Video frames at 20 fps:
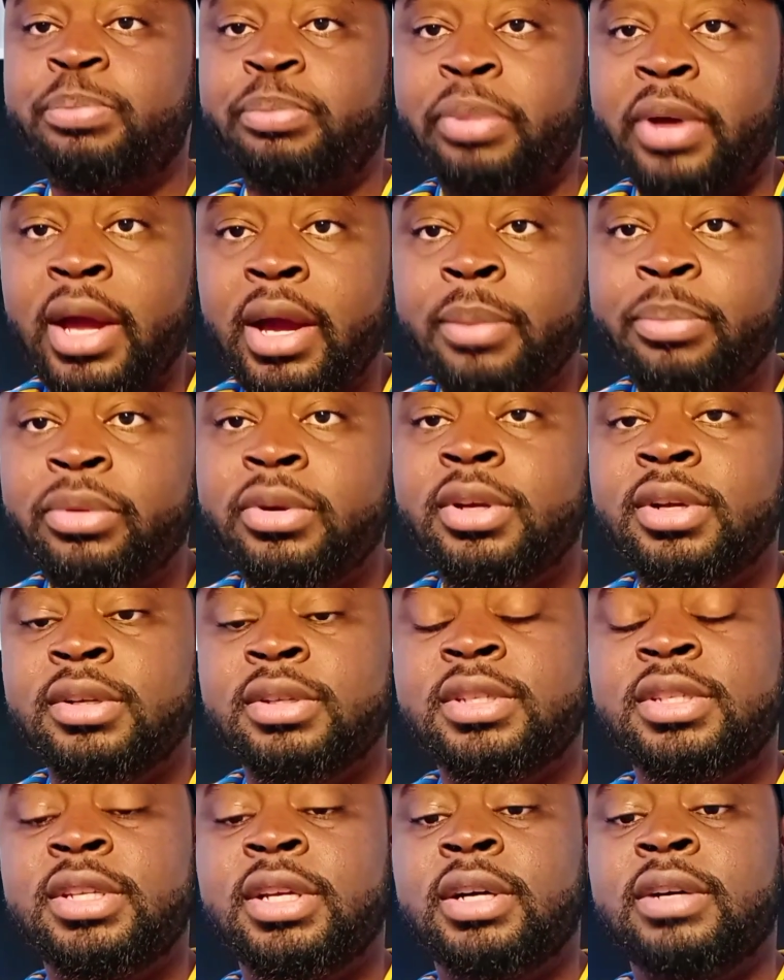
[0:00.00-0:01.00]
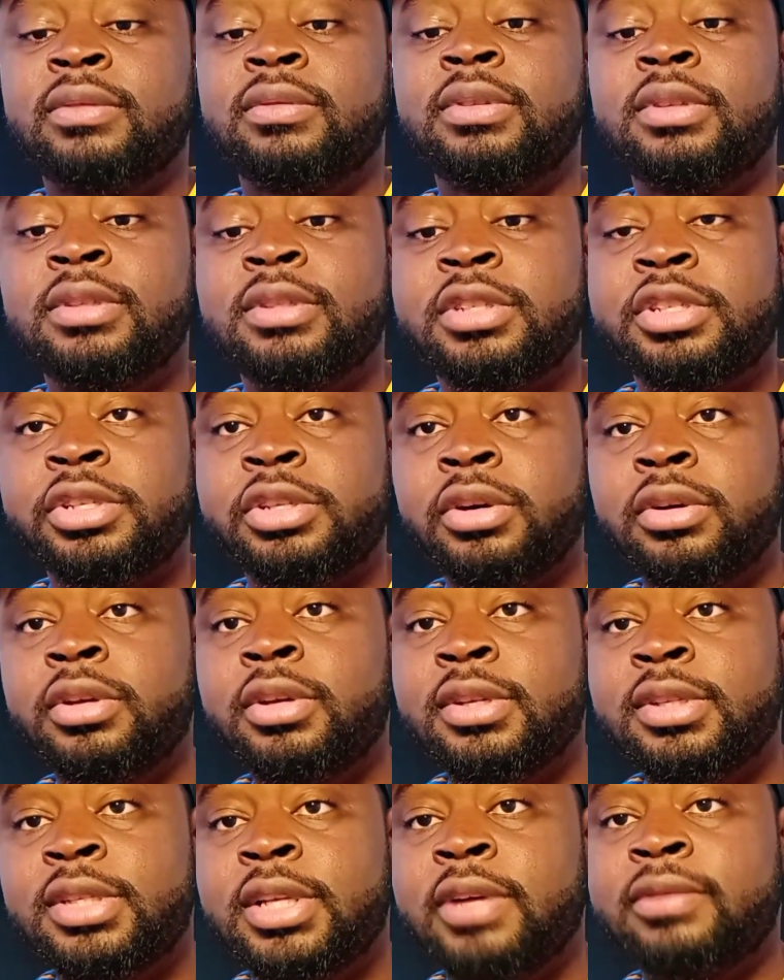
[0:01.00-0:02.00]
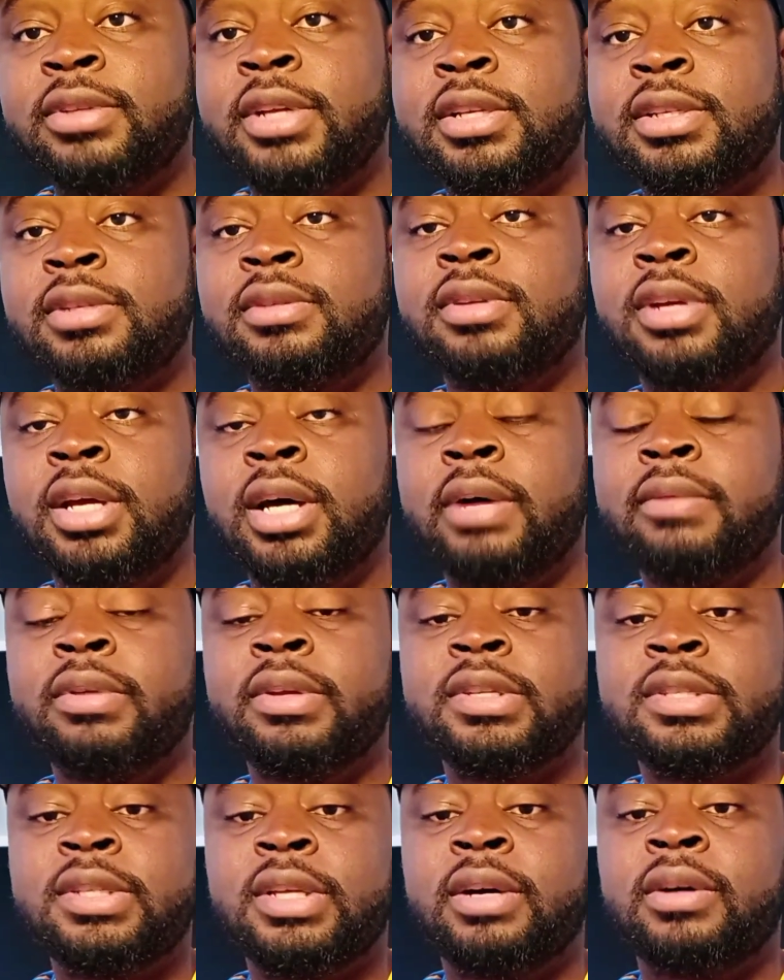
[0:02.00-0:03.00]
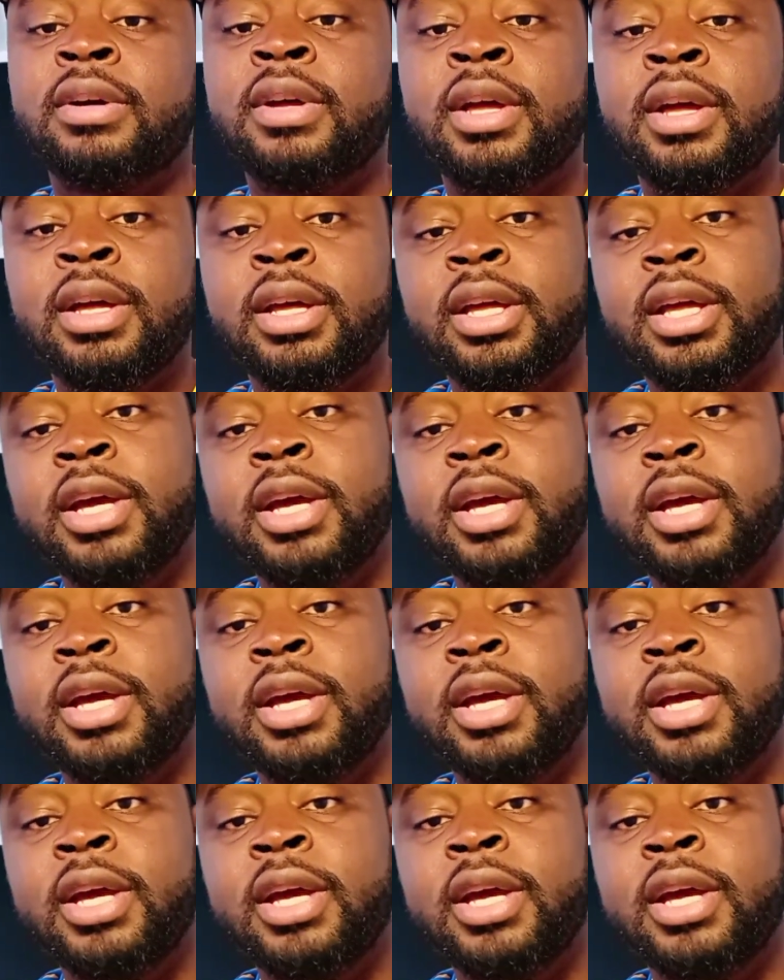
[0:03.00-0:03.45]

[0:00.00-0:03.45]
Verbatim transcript: Pamper yourself. Show yourself that you love yourself.